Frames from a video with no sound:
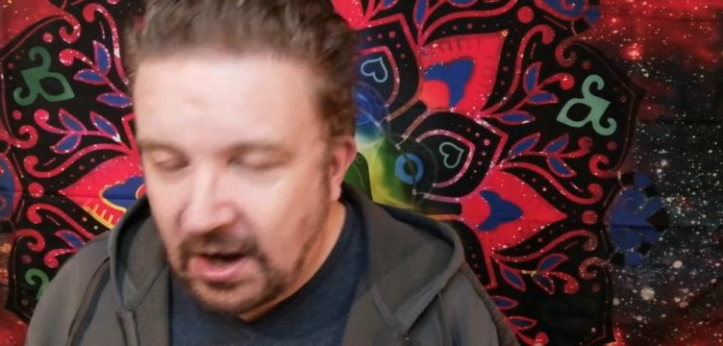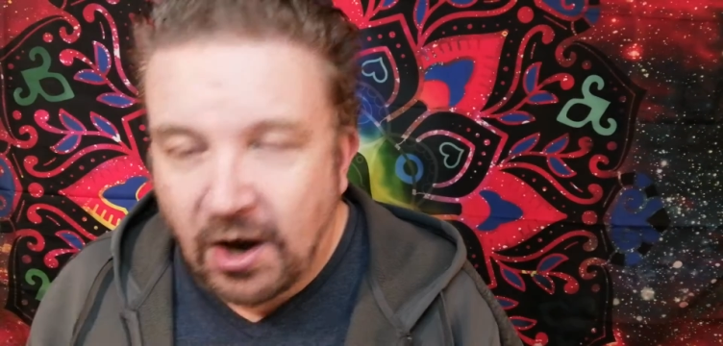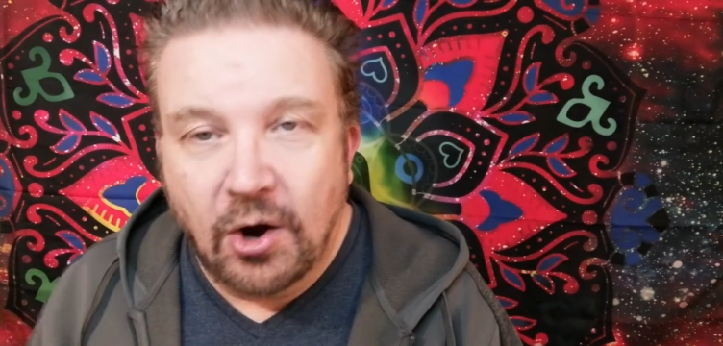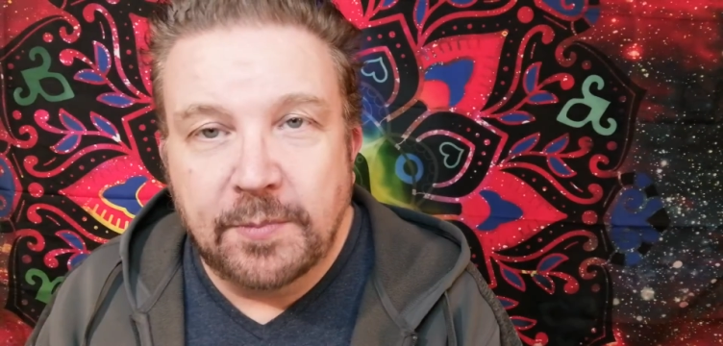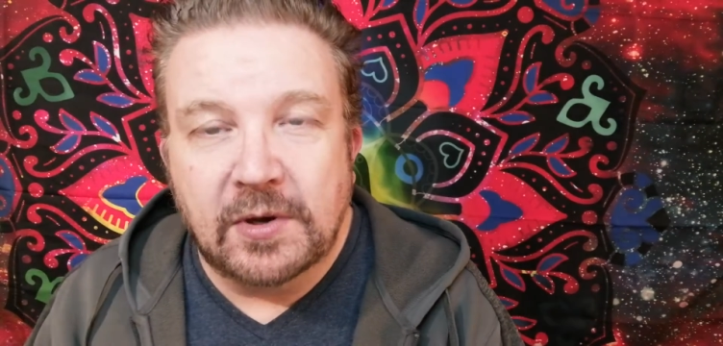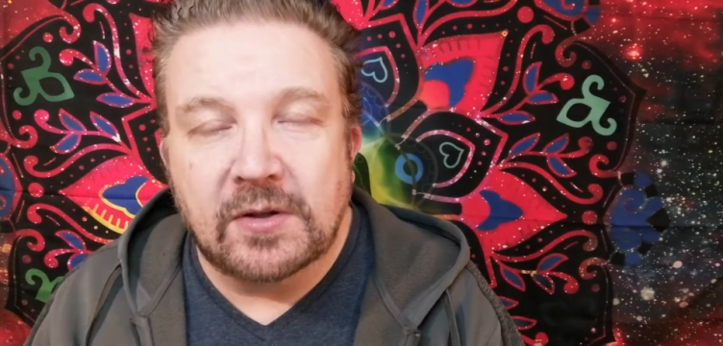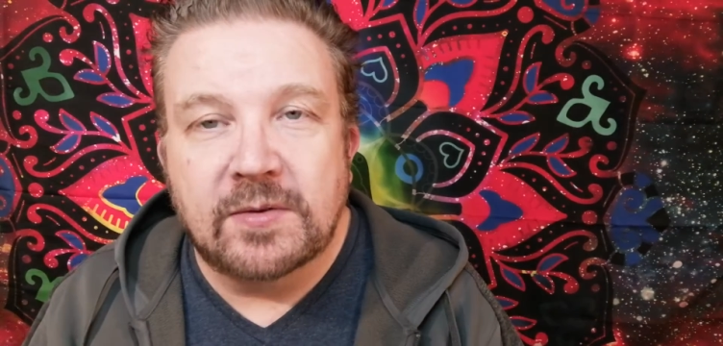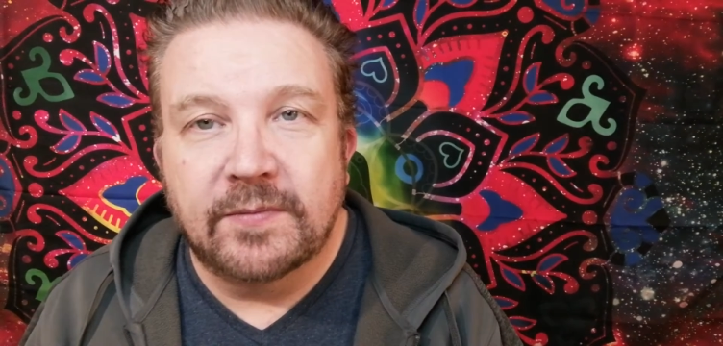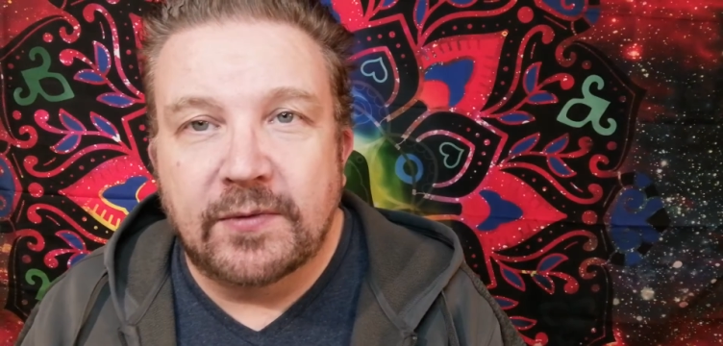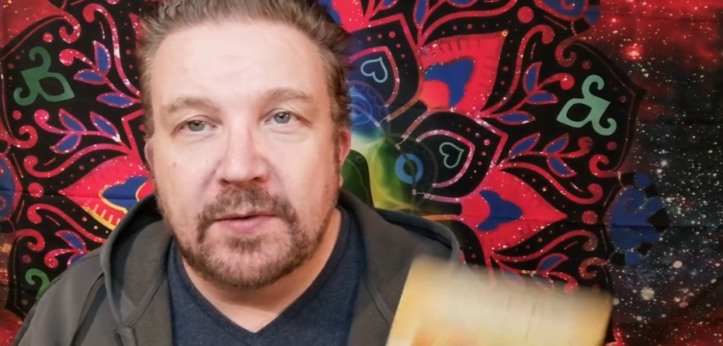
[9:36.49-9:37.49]
I hope you got
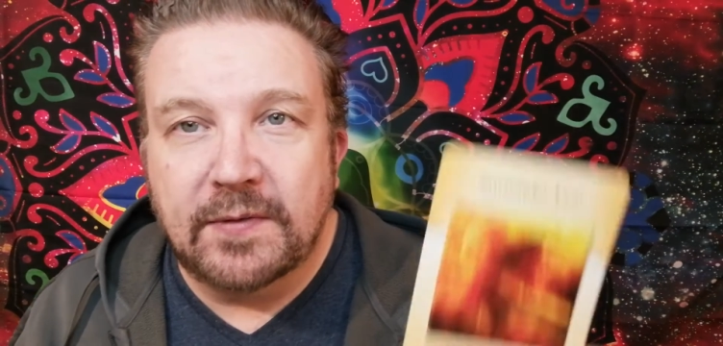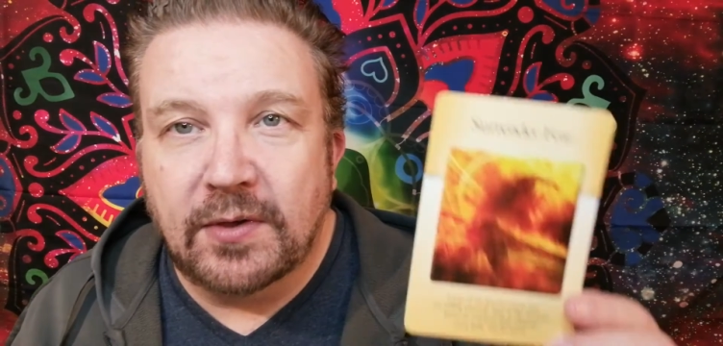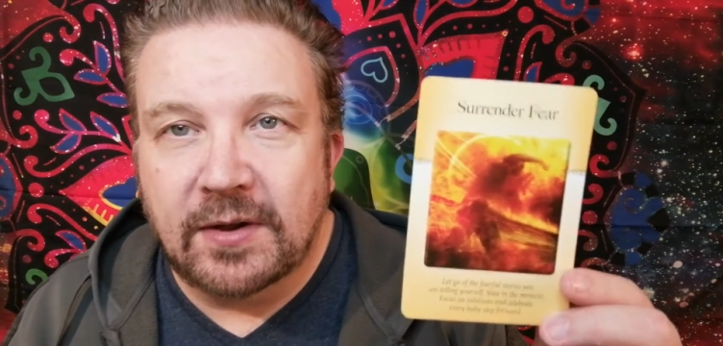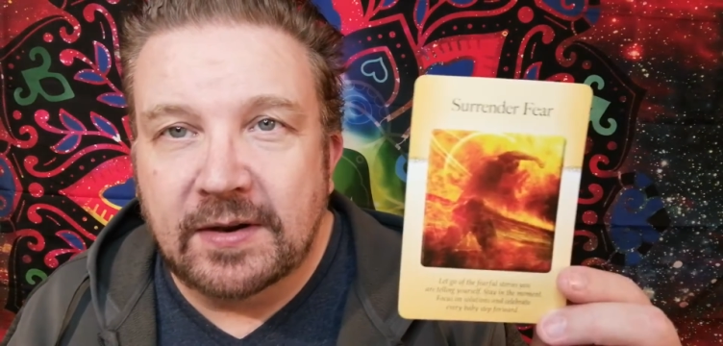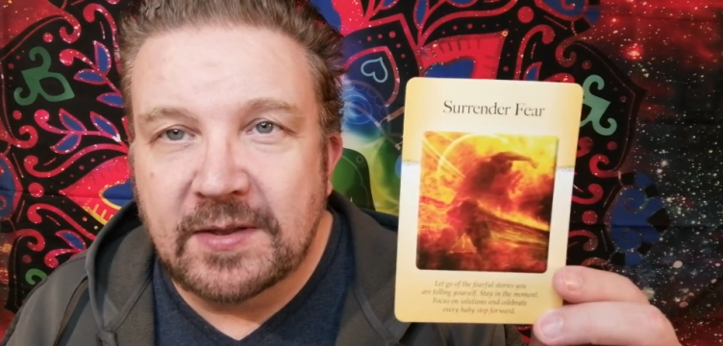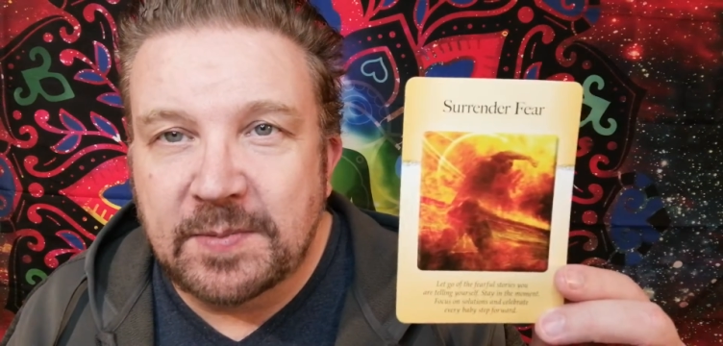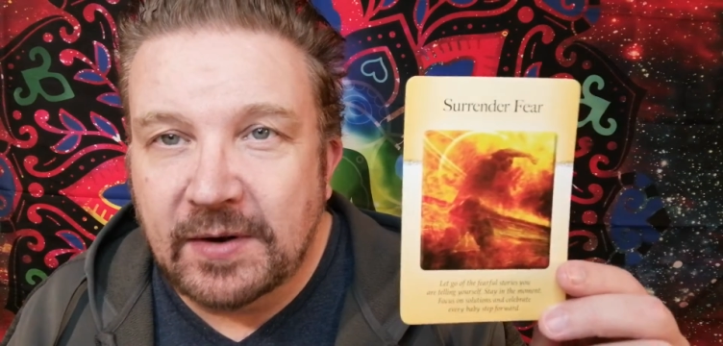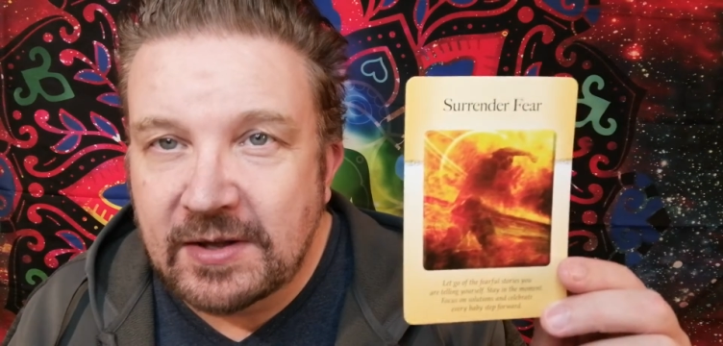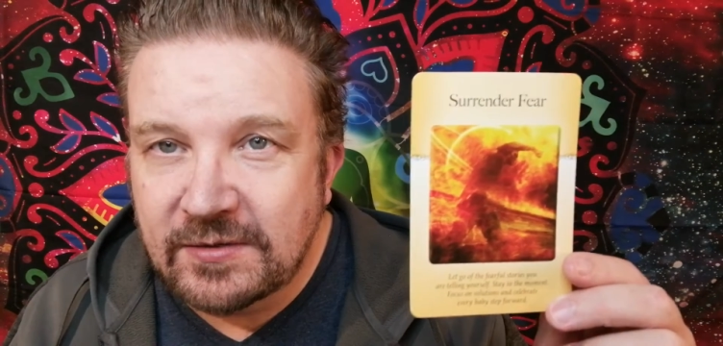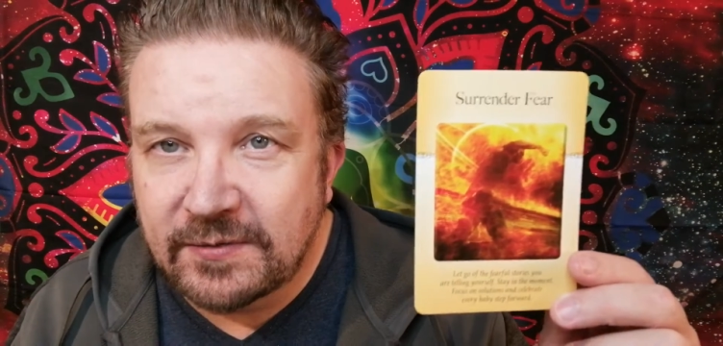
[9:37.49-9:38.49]
some food for thought and
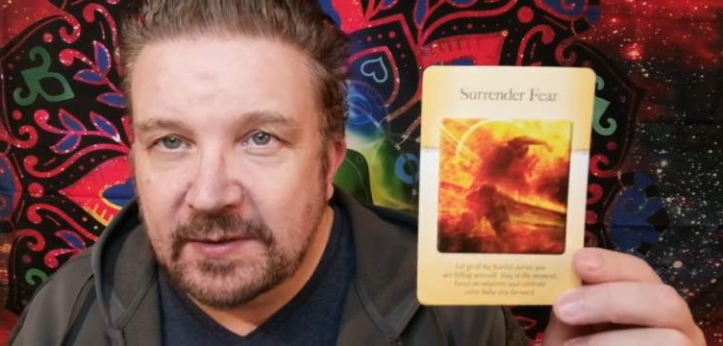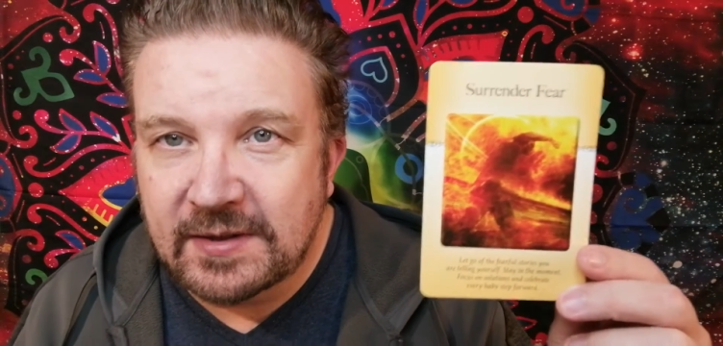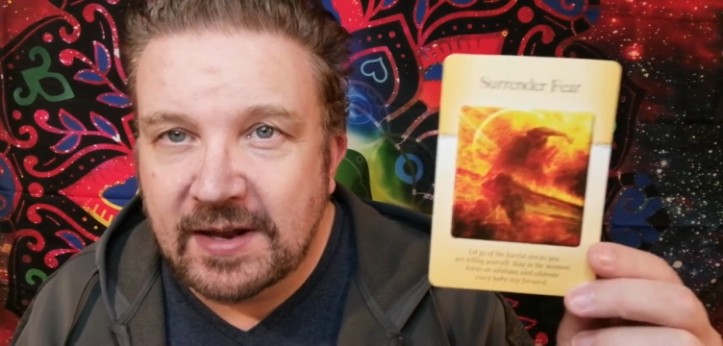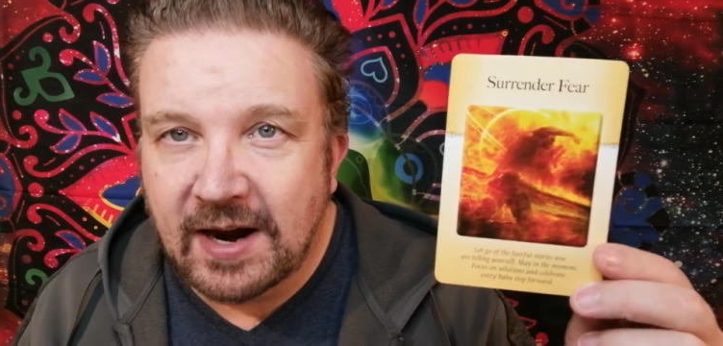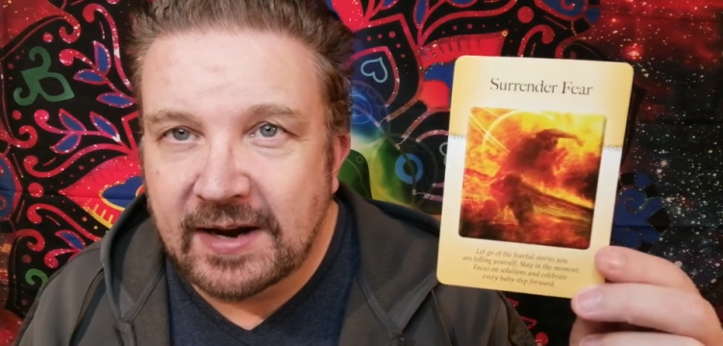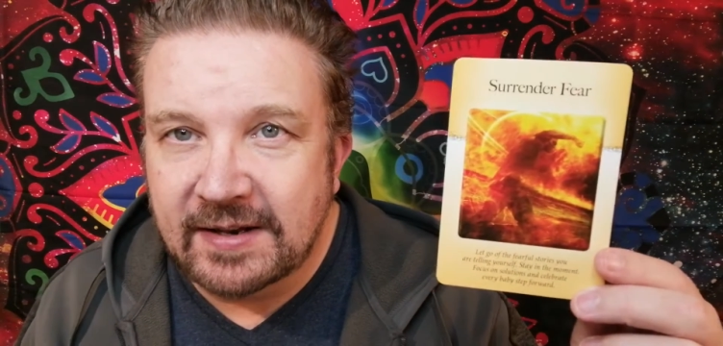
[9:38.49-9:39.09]
inspiration from this card.